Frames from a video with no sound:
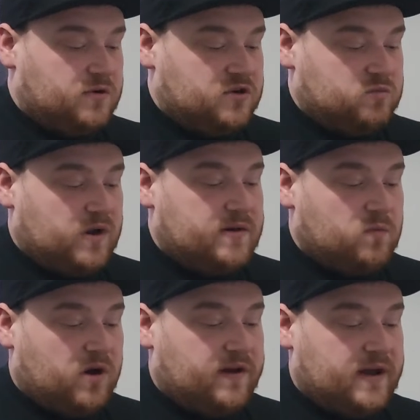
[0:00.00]
because when
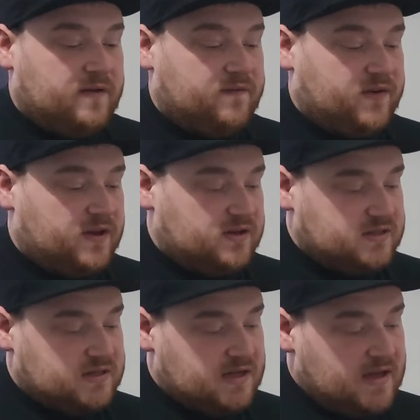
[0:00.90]
wearing it at
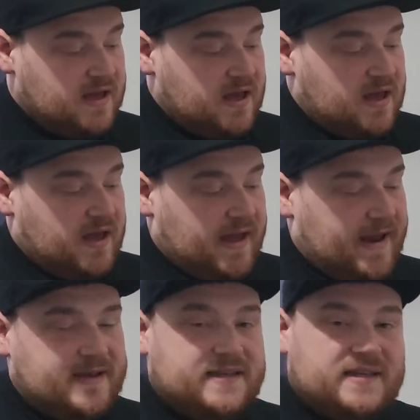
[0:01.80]
first,
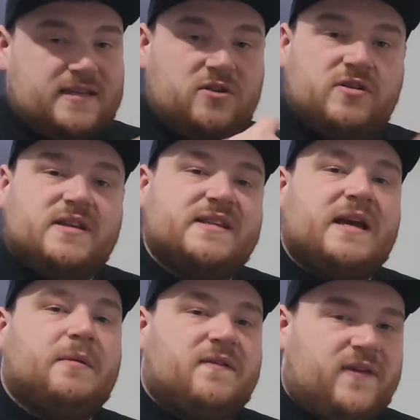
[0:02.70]
it couldn't
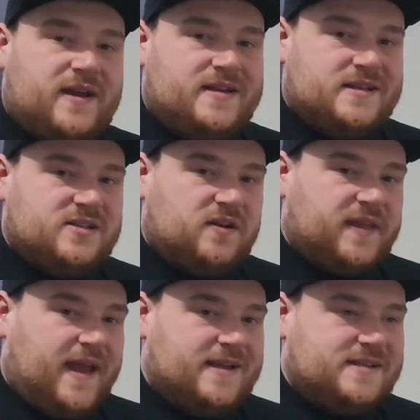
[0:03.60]
detect my face inside the
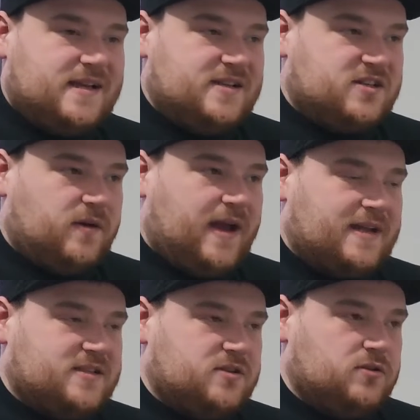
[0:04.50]
headset, so I
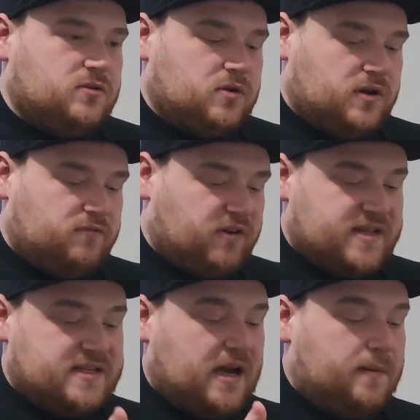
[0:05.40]
had to kind of
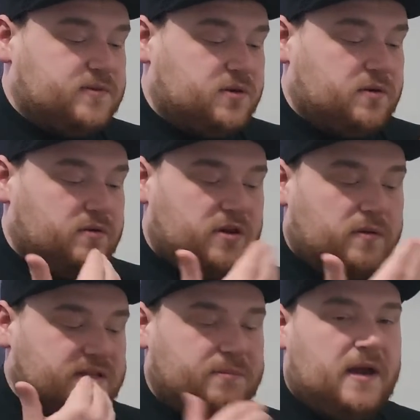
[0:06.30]
raise it up so it
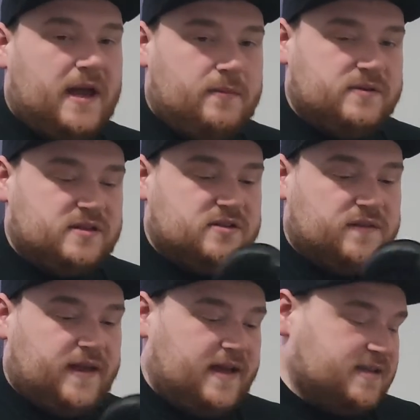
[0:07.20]
noticed that my head was inside
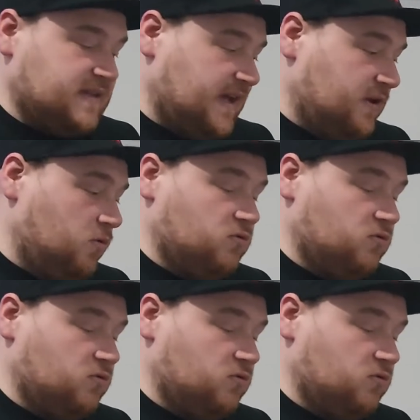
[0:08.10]
the headset. And